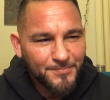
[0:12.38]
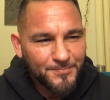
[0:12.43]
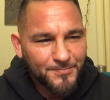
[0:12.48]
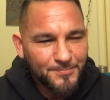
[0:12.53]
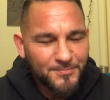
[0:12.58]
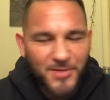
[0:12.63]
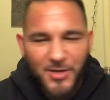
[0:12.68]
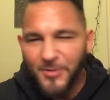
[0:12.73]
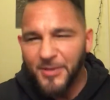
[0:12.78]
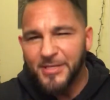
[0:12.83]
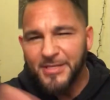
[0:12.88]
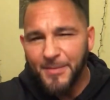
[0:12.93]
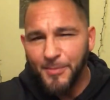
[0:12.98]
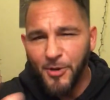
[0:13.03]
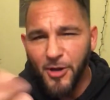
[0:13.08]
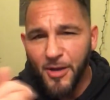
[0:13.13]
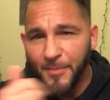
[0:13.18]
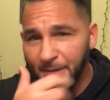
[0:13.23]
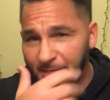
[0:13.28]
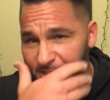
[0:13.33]
because I put
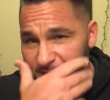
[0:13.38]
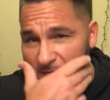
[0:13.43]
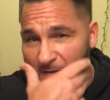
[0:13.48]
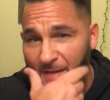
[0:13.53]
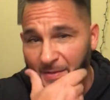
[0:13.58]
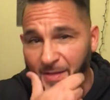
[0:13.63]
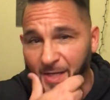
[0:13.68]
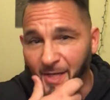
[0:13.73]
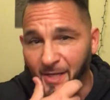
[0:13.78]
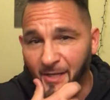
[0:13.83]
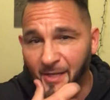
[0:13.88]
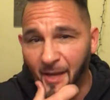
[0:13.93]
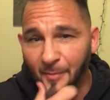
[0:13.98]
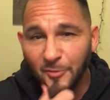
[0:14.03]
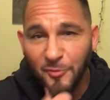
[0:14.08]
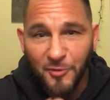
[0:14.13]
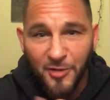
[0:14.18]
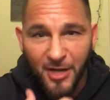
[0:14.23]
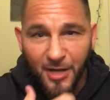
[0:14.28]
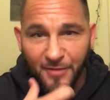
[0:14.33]
all my shit out there and I'm in
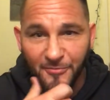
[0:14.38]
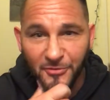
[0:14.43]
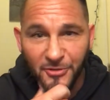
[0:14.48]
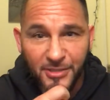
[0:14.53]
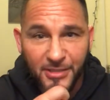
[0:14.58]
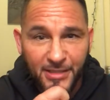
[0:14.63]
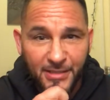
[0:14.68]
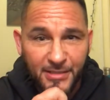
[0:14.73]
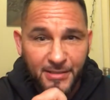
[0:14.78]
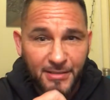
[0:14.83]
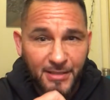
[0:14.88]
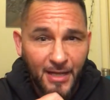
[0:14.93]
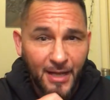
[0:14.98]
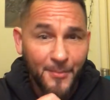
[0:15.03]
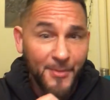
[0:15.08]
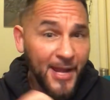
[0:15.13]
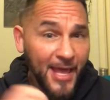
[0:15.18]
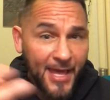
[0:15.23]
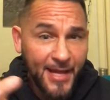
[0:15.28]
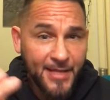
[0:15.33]
recovery and I'm an
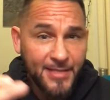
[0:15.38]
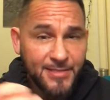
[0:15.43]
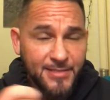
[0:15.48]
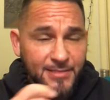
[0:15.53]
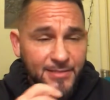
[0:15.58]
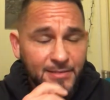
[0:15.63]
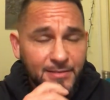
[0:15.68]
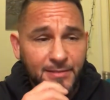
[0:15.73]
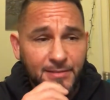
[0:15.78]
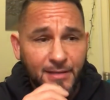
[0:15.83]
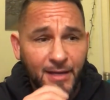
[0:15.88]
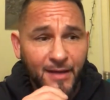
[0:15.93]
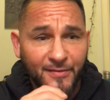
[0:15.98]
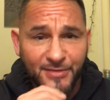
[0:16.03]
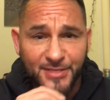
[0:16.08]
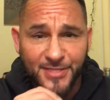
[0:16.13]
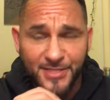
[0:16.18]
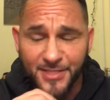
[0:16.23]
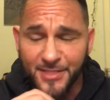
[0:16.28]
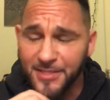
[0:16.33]
addict,
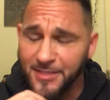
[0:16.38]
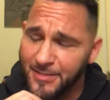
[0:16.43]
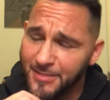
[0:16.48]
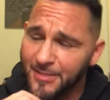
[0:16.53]
obviously.